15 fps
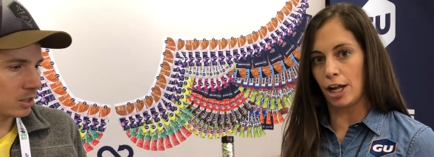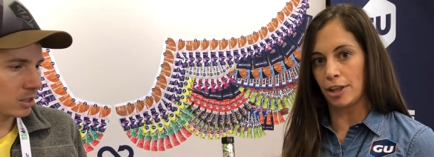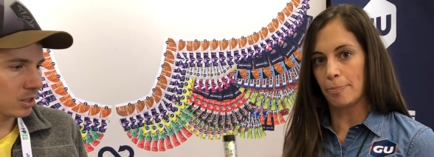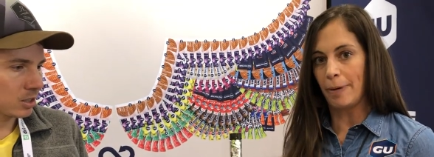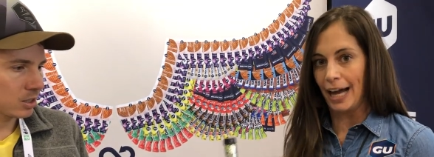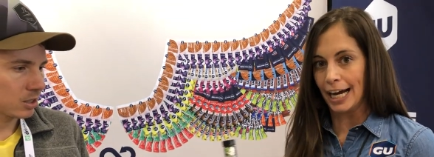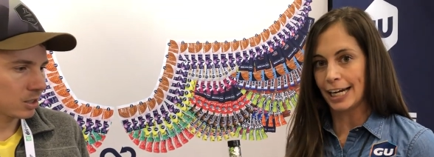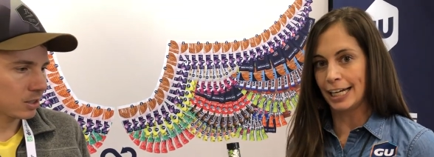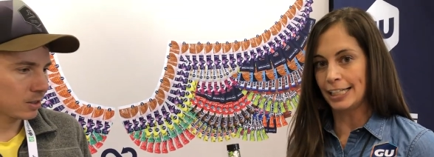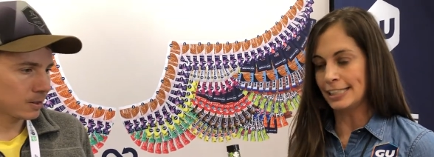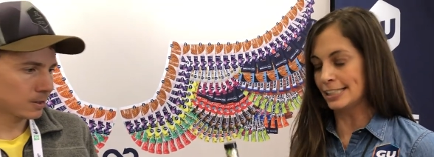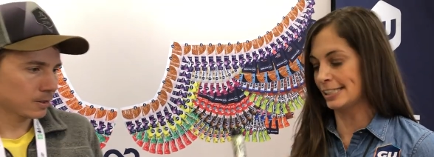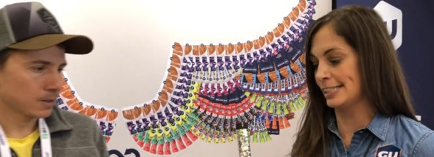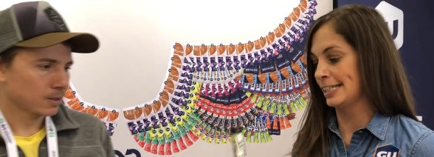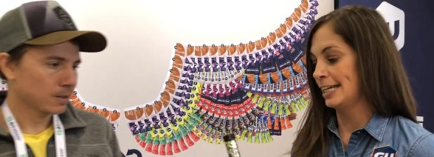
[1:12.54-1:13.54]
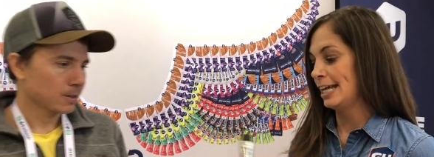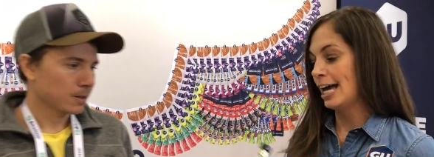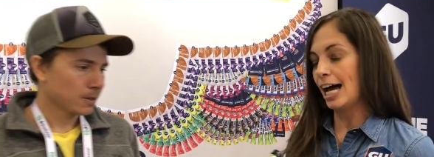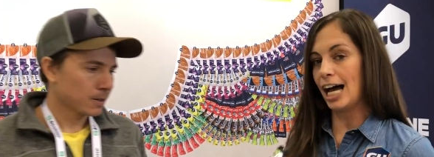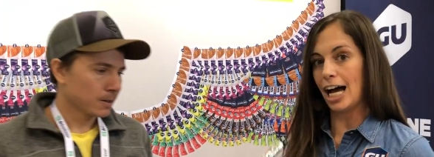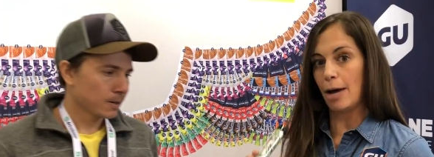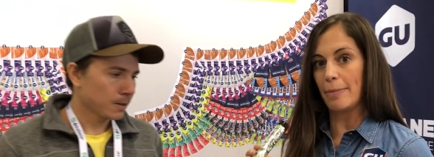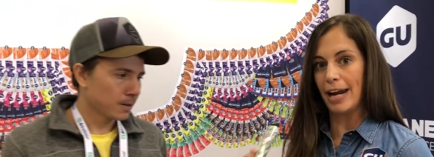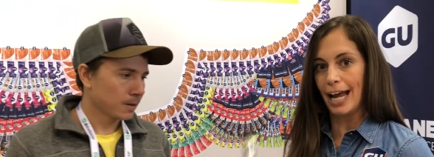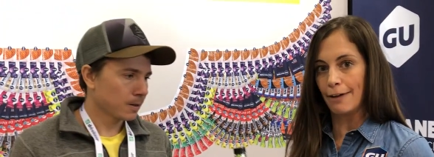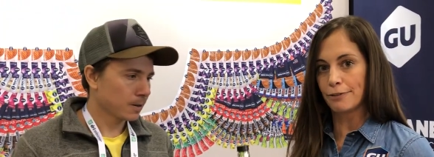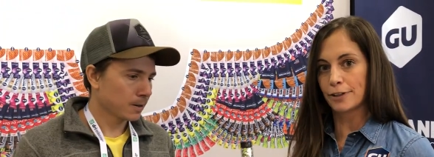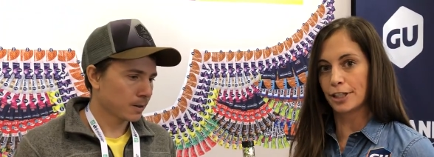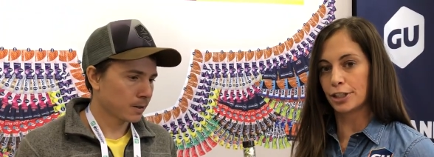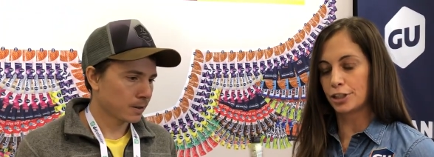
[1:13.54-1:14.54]
Speaker 1: all the packets, um, and
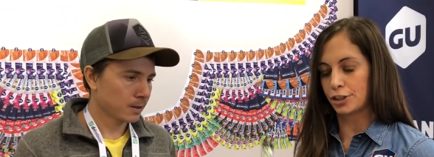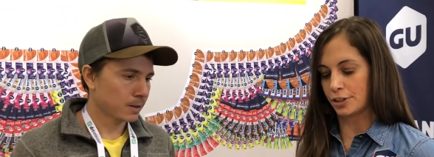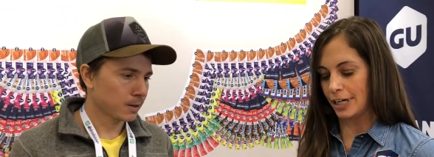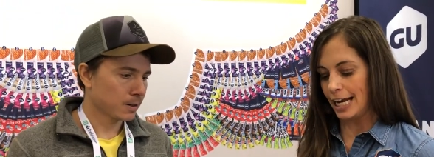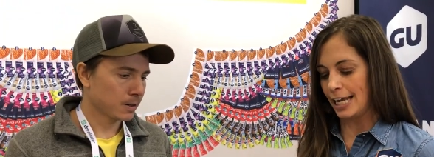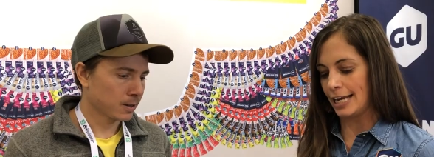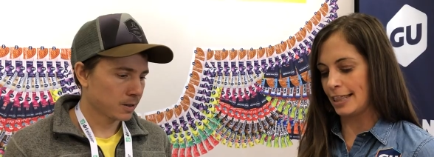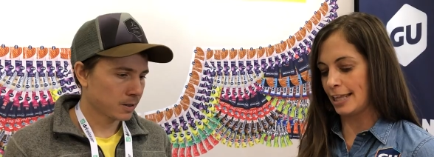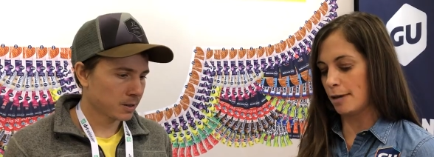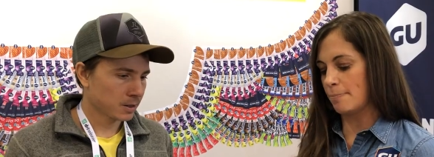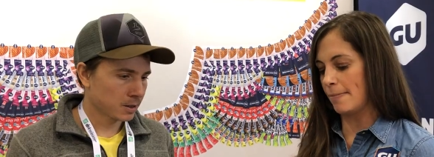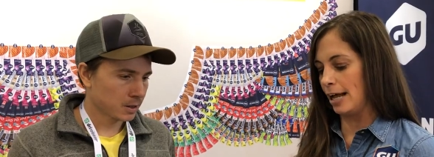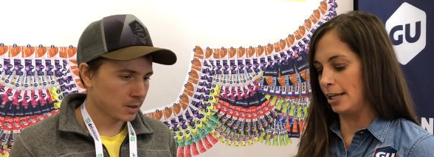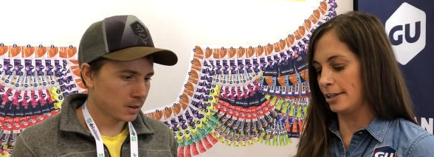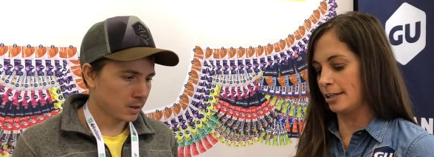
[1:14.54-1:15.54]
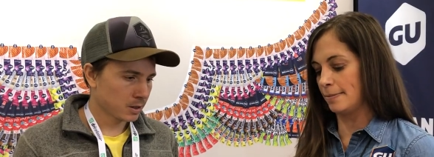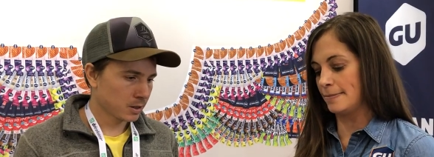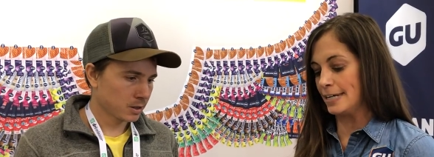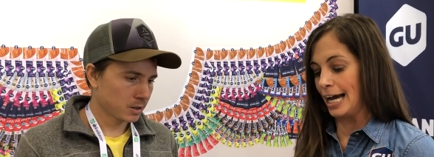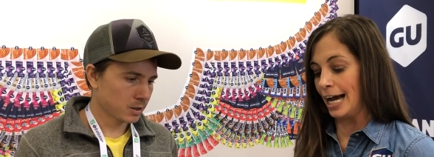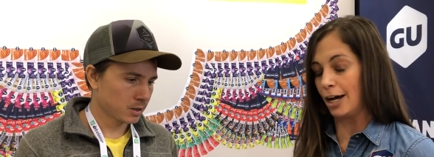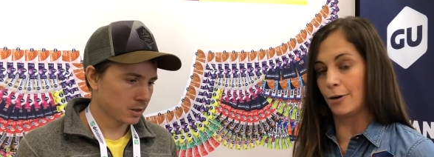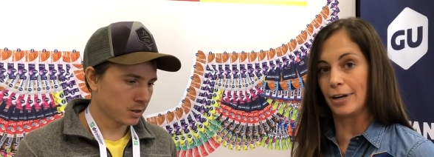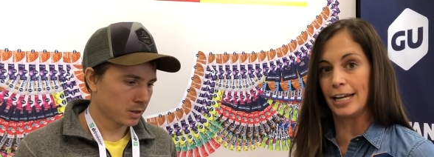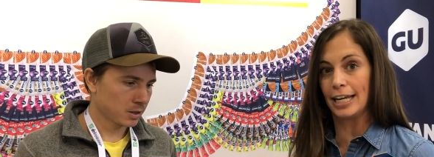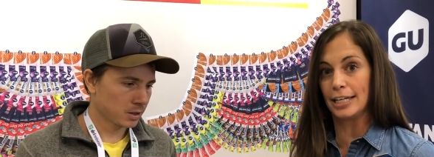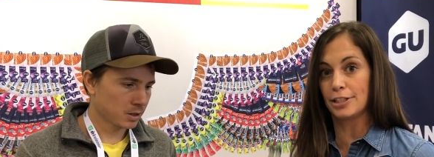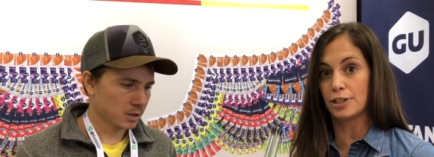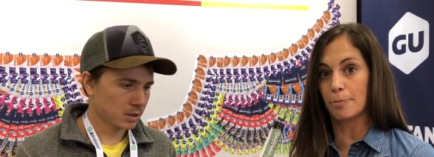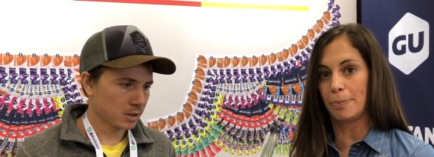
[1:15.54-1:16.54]
after they're shred, they melt them down
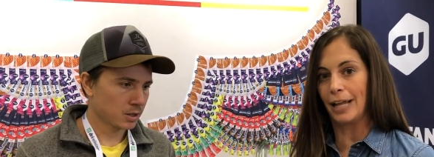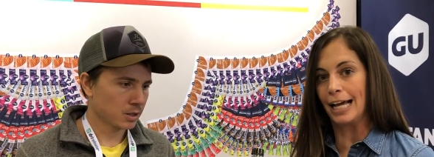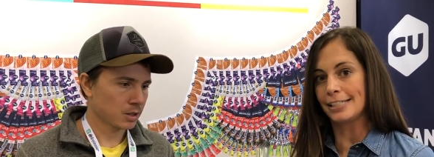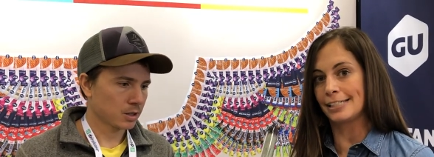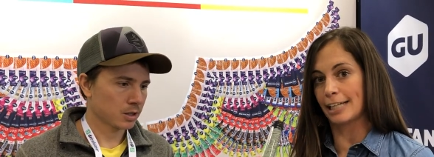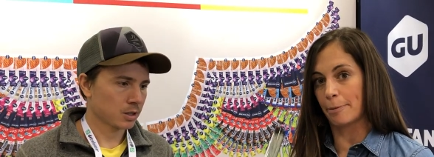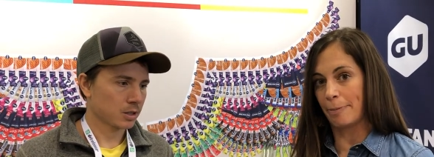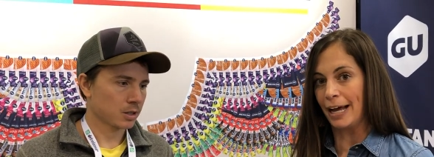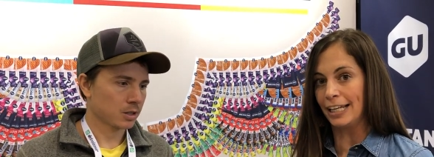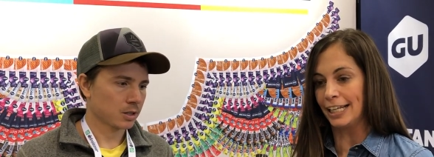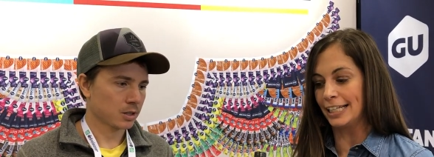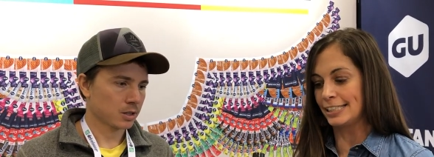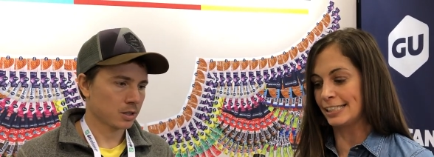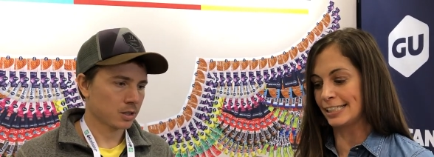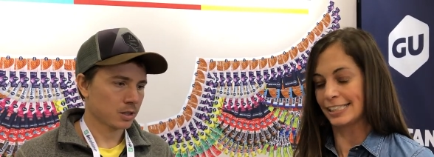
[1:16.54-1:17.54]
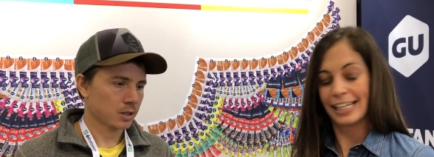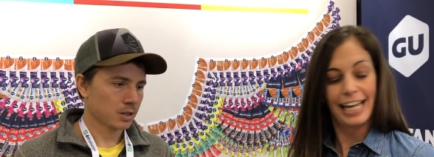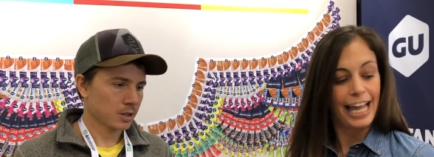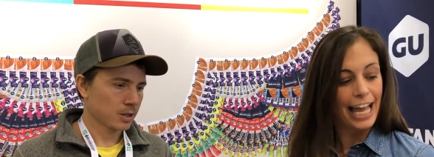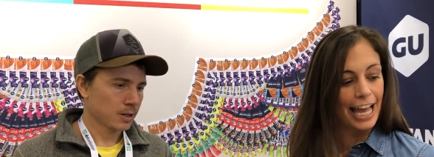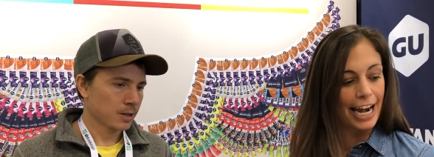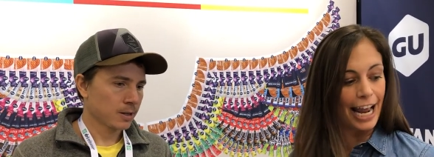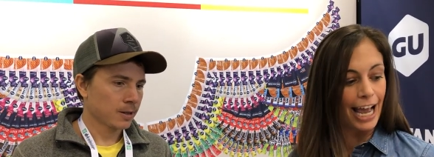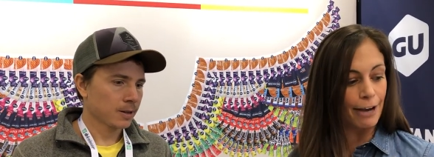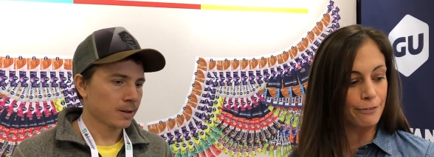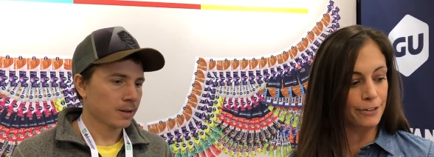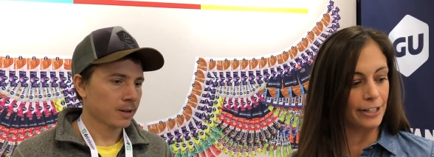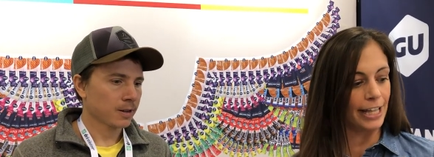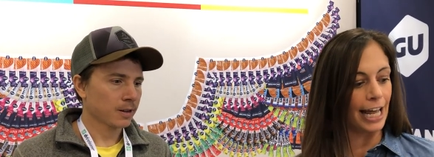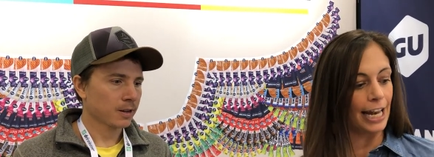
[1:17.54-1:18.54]
into plastic pellets. And
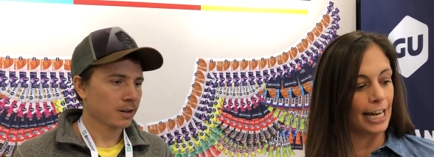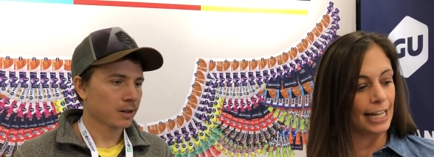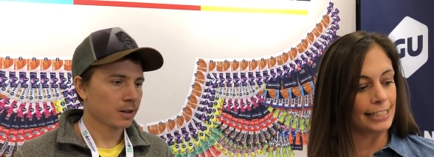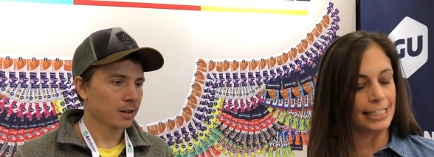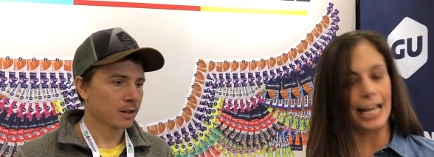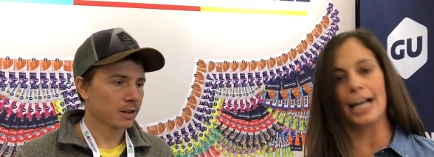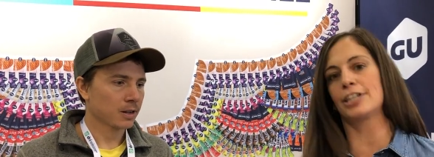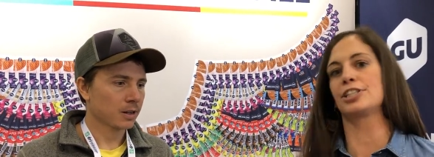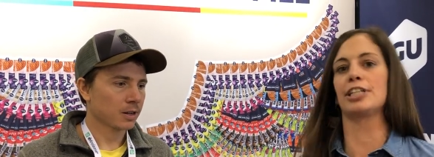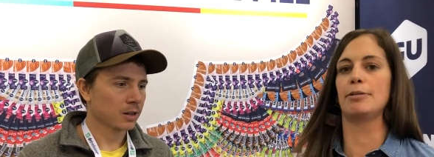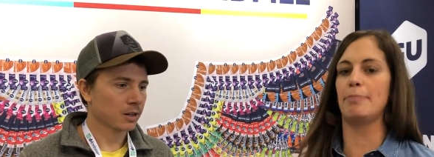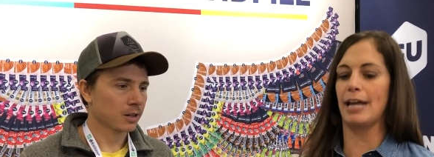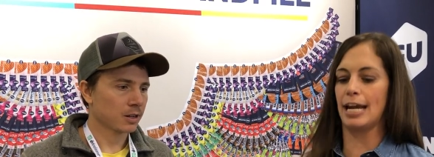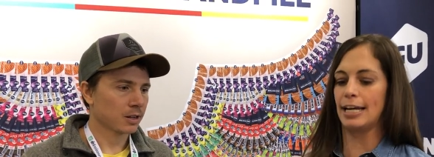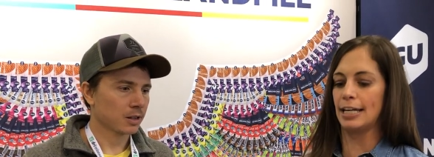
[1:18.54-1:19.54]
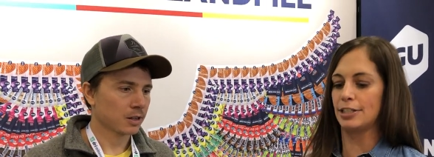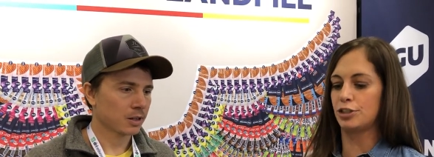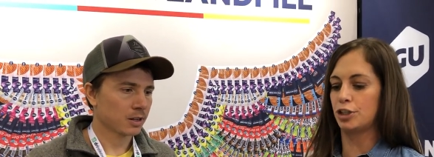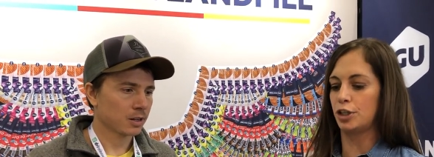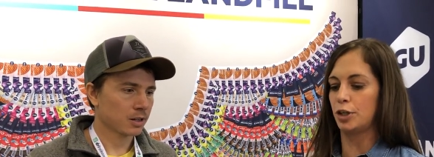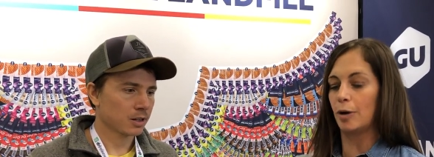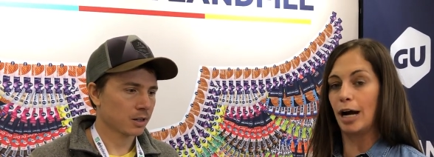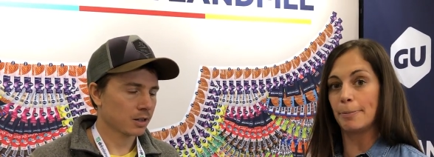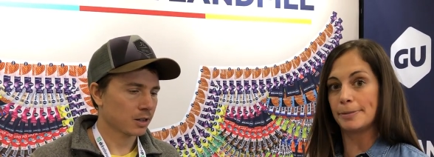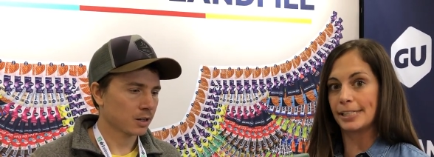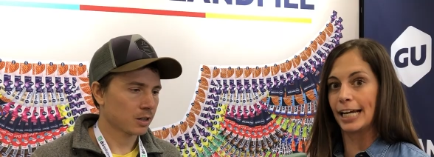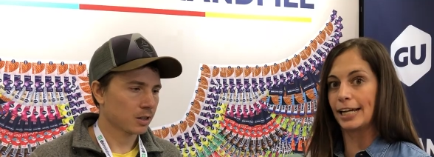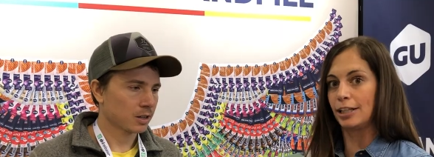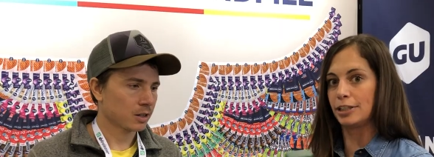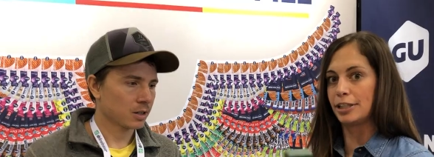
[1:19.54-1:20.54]
after that, it's actually made into
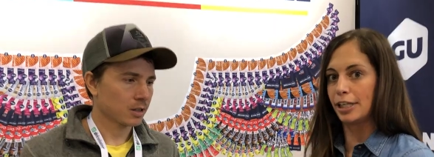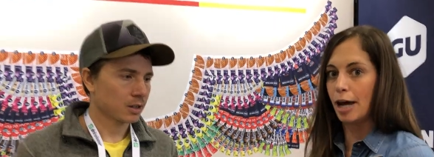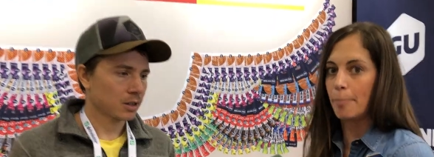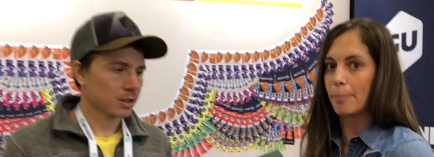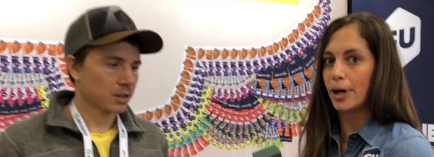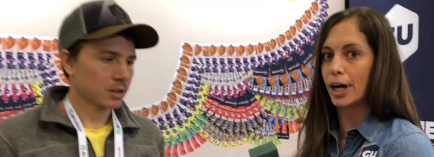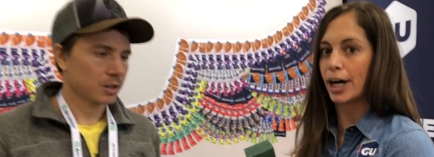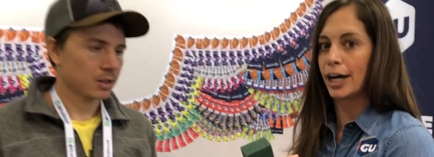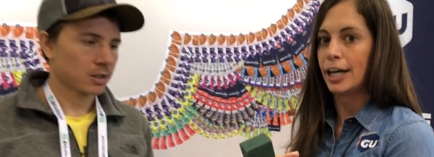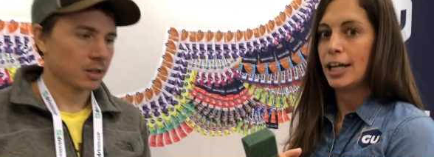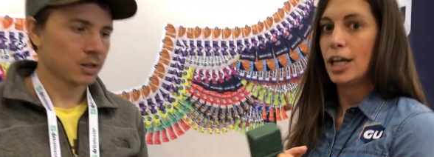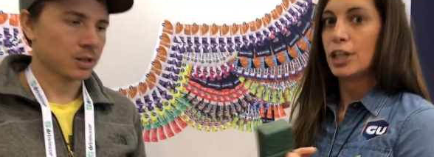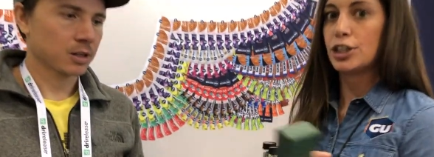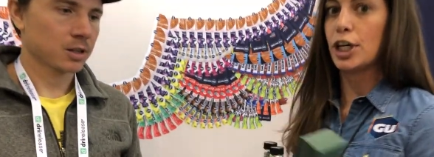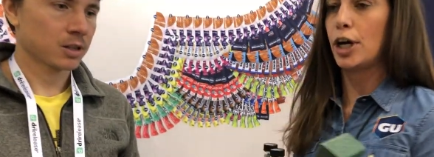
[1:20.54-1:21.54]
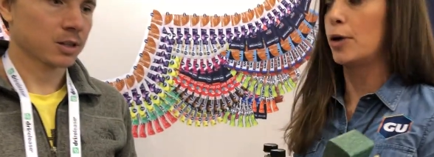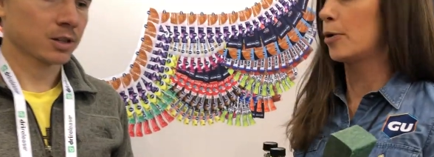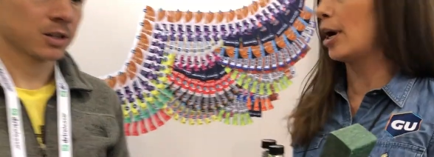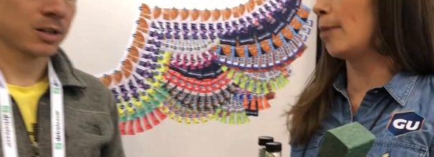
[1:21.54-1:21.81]
upcycled lumber. So